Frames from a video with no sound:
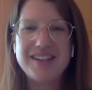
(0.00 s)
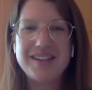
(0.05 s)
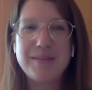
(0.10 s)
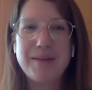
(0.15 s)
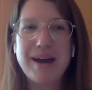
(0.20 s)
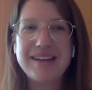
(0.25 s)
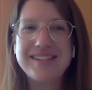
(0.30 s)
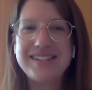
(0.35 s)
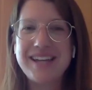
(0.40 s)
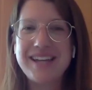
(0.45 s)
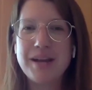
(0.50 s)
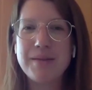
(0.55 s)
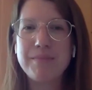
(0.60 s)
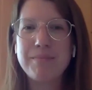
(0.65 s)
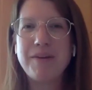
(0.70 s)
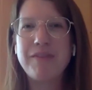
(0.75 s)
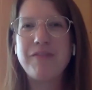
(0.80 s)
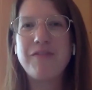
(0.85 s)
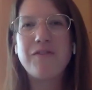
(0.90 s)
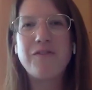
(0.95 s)

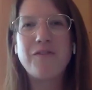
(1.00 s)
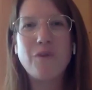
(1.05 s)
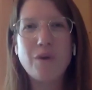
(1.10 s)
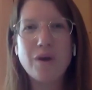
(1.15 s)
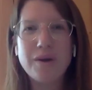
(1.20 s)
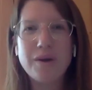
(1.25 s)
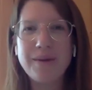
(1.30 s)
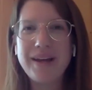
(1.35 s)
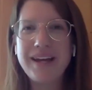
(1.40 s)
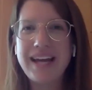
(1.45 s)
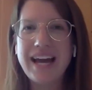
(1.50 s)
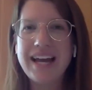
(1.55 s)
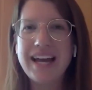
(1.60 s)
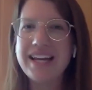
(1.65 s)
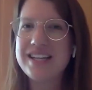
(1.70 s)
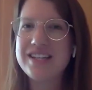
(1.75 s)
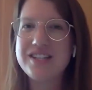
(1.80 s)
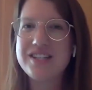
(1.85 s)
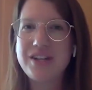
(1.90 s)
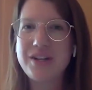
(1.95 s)
Sebastian, before we get
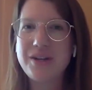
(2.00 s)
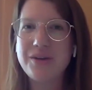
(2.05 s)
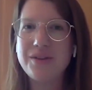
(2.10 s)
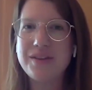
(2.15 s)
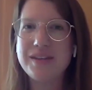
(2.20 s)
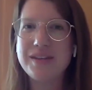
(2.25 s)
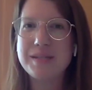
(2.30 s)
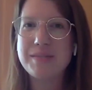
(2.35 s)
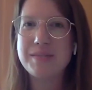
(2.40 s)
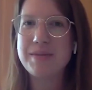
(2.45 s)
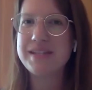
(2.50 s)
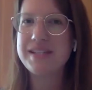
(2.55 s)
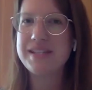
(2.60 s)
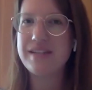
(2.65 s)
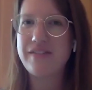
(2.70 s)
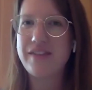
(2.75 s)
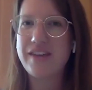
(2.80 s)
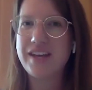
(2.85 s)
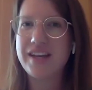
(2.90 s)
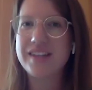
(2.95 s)
into the
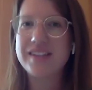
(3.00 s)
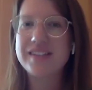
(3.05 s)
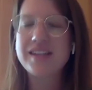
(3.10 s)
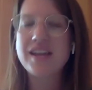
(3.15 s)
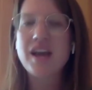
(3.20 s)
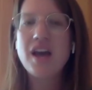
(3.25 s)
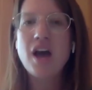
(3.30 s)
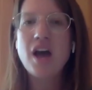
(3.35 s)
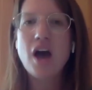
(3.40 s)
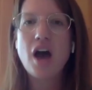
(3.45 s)
specifics